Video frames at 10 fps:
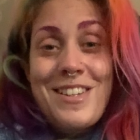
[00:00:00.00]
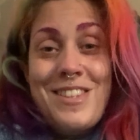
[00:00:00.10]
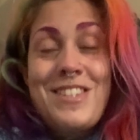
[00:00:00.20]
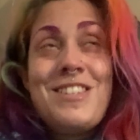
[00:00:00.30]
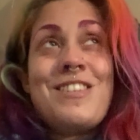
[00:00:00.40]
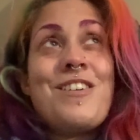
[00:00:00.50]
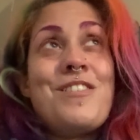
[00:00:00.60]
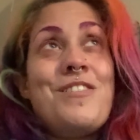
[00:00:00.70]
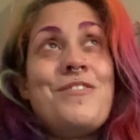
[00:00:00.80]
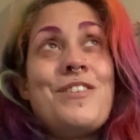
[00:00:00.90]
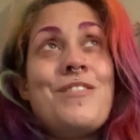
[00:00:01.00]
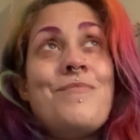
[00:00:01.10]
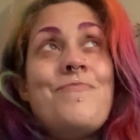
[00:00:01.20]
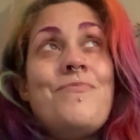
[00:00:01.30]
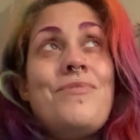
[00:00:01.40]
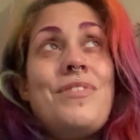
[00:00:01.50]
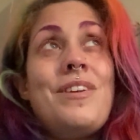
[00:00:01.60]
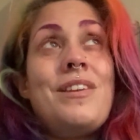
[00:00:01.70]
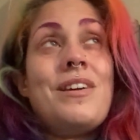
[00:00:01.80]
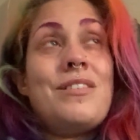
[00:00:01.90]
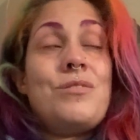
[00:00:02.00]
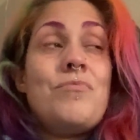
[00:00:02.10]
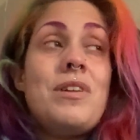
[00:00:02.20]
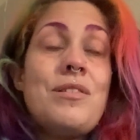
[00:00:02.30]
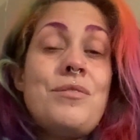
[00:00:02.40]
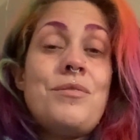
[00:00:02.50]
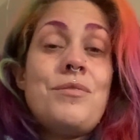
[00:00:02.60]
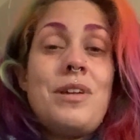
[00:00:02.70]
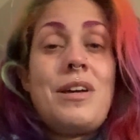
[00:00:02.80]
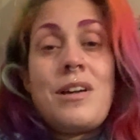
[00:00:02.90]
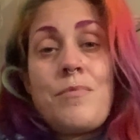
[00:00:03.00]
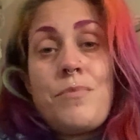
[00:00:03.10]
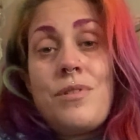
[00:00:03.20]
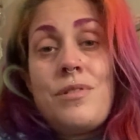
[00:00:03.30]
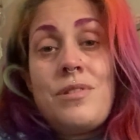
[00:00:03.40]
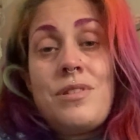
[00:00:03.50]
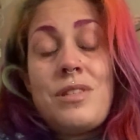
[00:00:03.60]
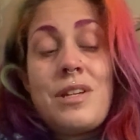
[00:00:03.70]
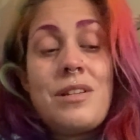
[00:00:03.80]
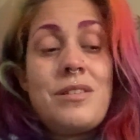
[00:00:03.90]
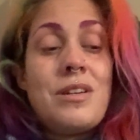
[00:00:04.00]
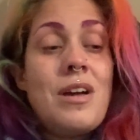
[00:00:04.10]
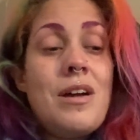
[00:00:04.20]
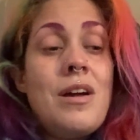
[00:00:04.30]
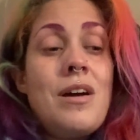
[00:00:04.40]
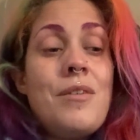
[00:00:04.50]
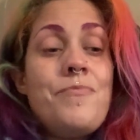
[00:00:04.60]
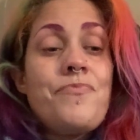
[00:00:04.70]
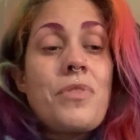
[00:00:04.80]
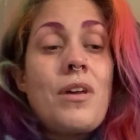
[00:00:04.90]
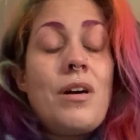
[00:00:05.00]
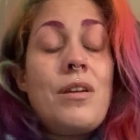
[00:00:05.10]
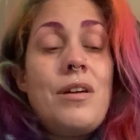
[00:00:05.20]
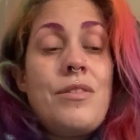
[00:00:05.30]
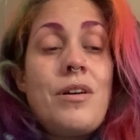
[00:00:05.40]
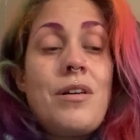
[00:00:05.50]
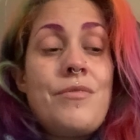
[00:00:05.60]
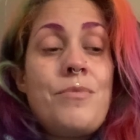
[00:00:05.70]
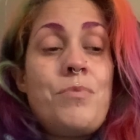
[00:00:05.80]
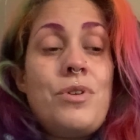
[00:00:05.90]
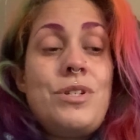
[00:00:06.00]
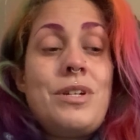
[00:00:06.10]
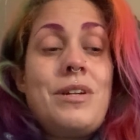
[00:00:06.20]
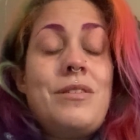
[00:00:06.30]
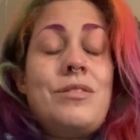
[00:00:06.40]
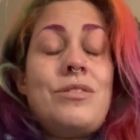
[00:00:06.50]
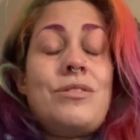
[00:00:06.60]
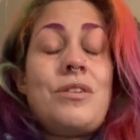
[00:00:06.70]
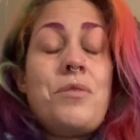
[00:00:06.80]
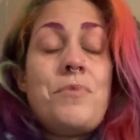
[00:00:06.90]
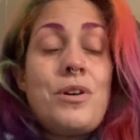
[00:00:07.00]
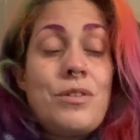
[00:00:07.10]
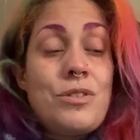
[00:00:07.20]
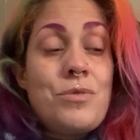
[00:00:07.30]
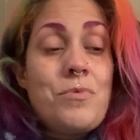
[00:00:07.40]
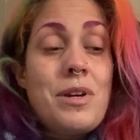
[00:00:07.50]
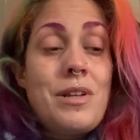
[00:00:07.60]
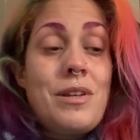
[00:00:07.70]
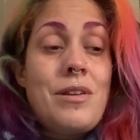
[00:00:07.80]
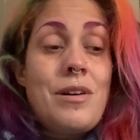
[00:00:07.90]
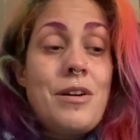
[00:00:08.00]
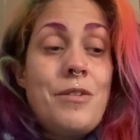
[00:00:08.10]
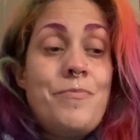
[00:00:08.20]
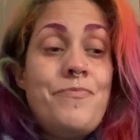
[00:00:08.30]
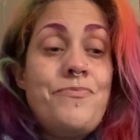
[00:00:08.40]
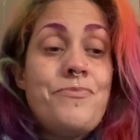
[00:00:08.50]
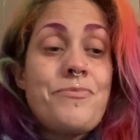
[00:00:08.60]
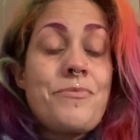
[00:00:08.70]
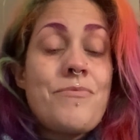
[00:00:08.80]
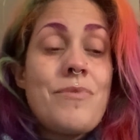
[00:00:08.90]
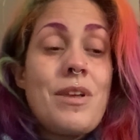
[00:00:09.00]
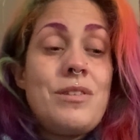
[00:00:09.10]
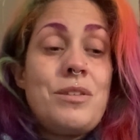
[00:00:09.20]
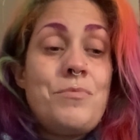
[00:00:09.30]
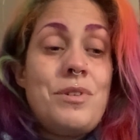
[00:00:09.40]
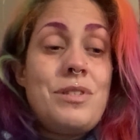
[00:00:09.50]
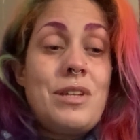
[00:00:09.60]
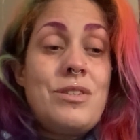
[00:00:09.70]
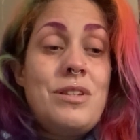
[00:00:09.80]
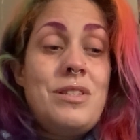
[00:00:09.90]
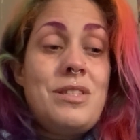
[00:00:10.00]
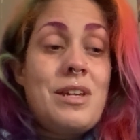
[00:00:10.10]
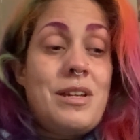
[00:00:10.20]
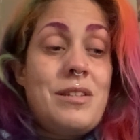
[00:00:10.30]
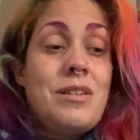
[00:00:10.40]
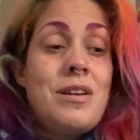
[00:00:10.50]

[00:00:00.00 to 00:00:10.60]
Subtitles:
This is kind of it's real, it happens, and I know that I've appreciated so much when someone has actually said,